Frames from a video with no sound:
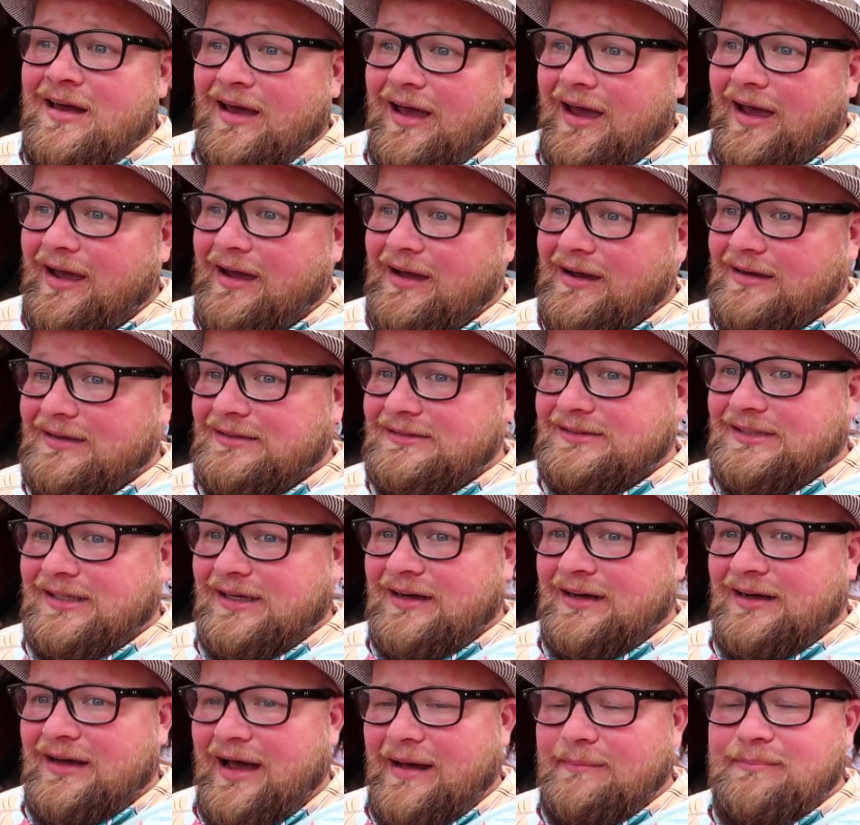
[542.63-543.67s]
And
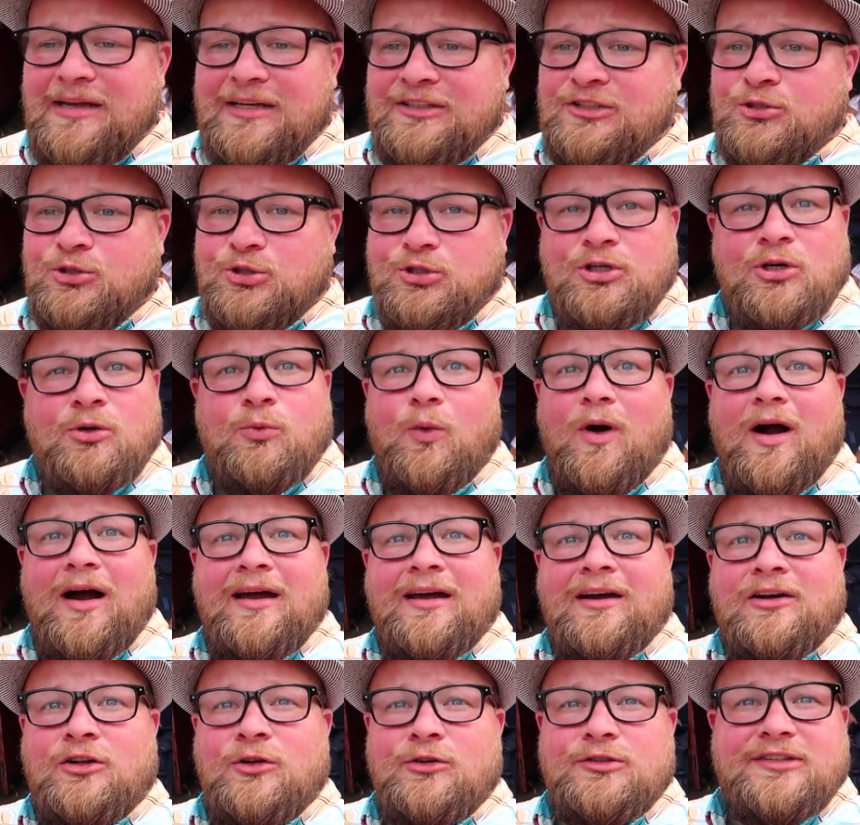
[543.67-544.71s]
uh, I'm not too sure why
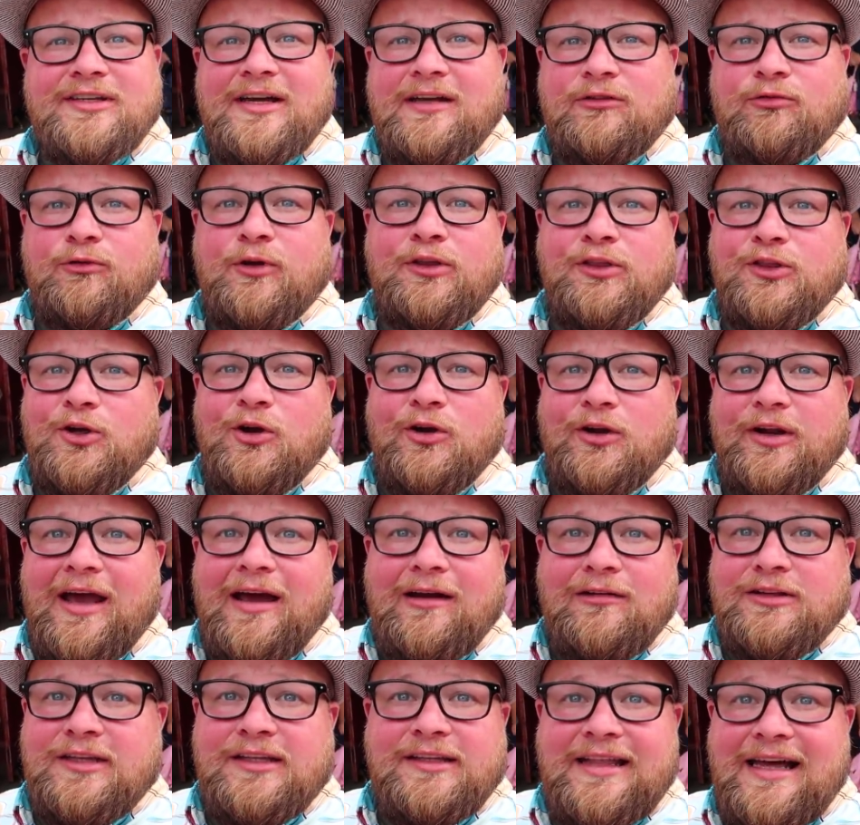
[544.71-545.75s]
it closes at 3.30.
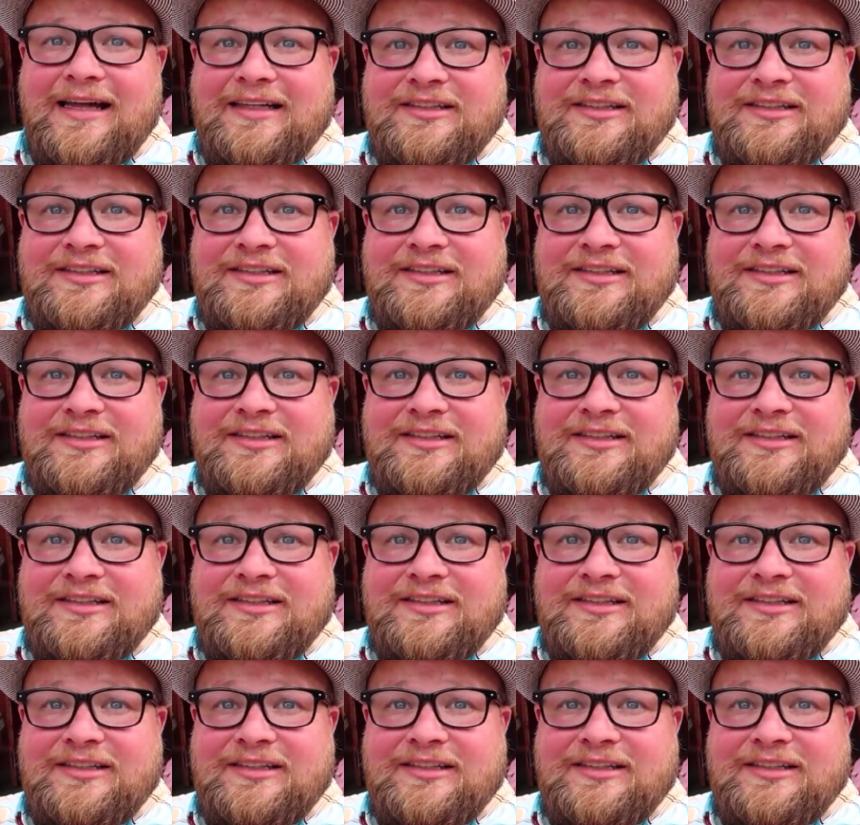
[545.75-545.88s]
I don't think